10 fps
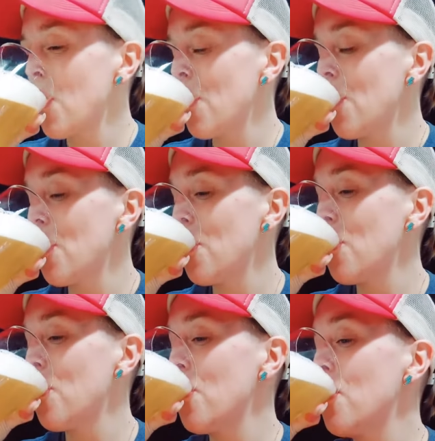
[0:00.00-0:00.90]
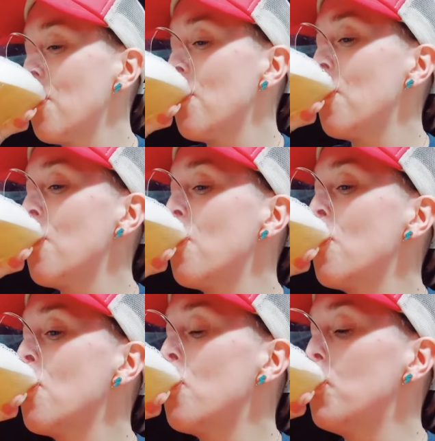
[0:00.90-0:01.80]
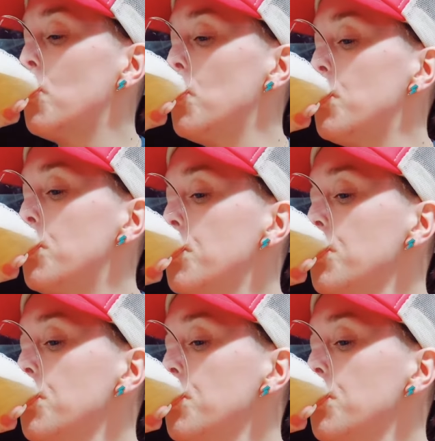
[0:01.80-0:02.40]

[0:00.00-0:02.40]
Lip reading: Nothing is said.